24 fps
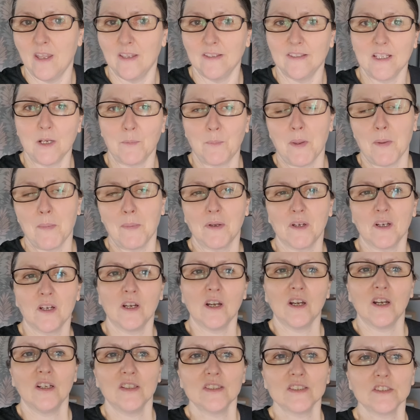Now people go,
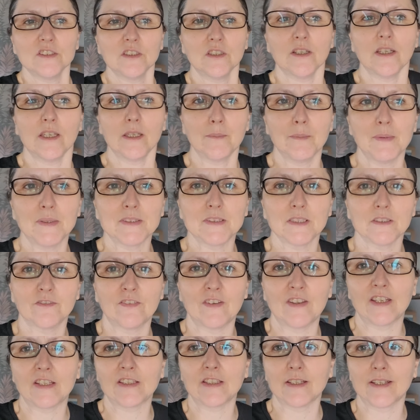oh, it's not him, it's a
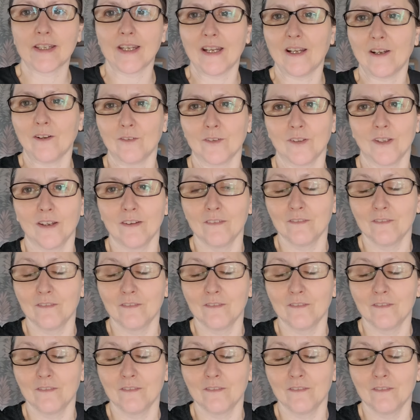fake account.